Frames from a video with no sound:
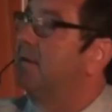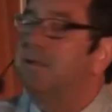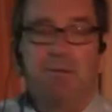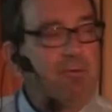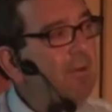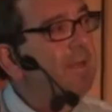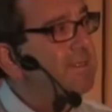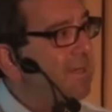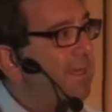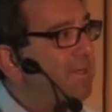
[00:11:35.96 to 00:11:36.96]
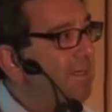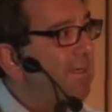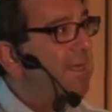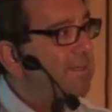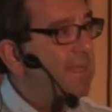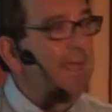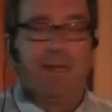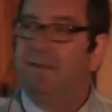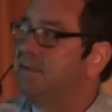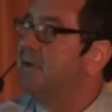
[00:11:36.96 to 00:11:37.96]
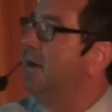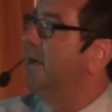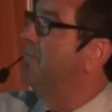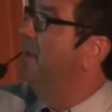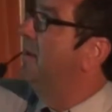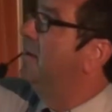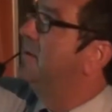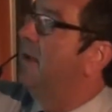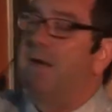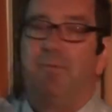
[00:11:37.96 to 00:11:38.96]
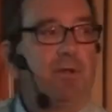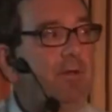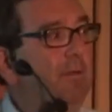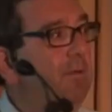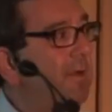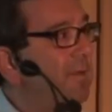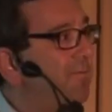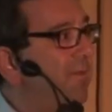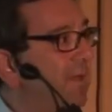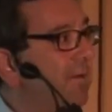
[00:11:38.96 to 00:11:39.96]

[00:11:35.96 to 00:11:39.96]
organization has taken the time to have a good look and feel,